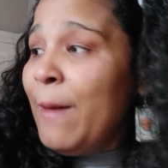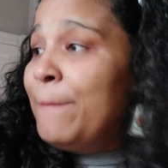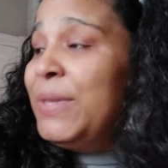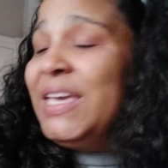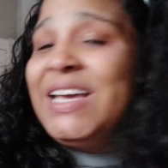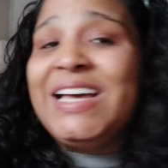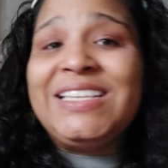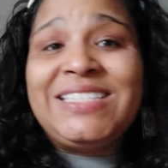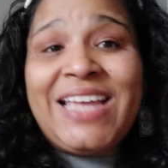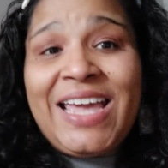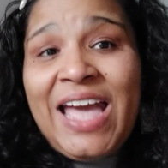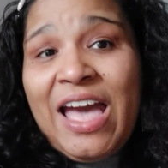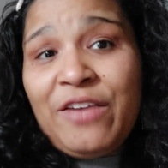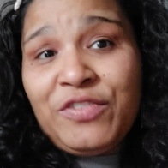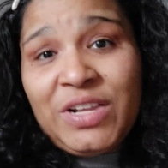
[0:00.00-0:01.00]
because they
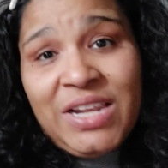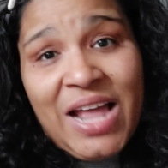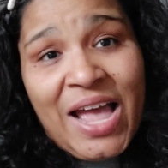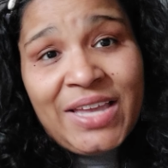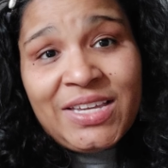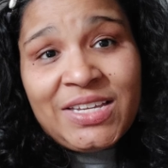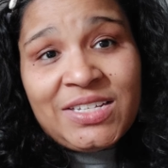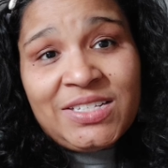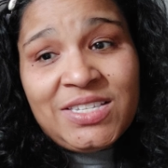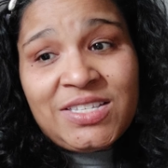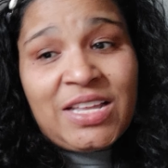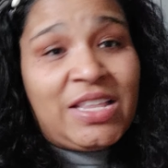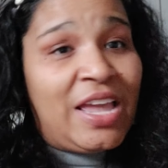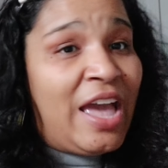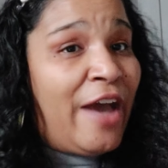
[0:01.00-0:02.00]
have clients
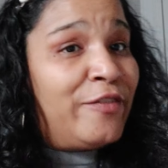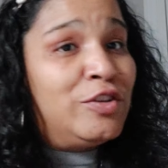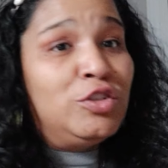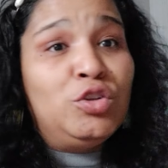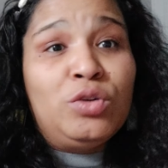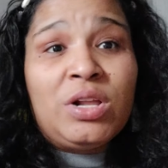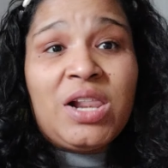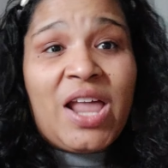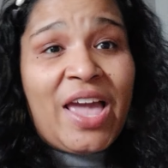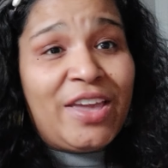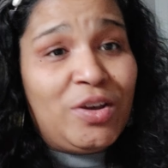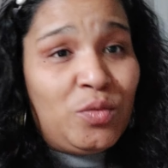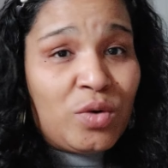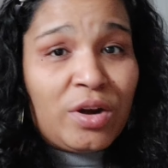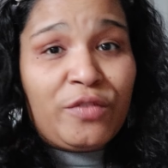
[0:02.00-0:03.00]
that they have to do
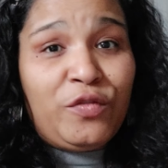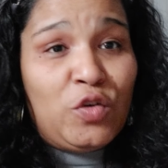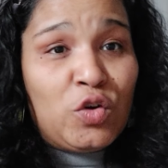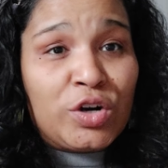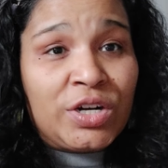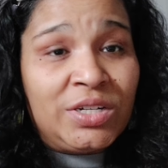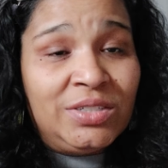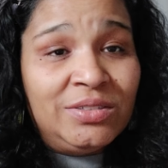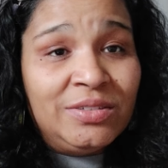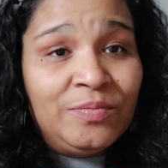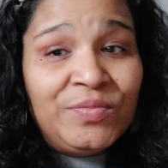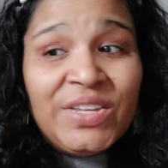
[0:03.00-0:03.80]
client work for.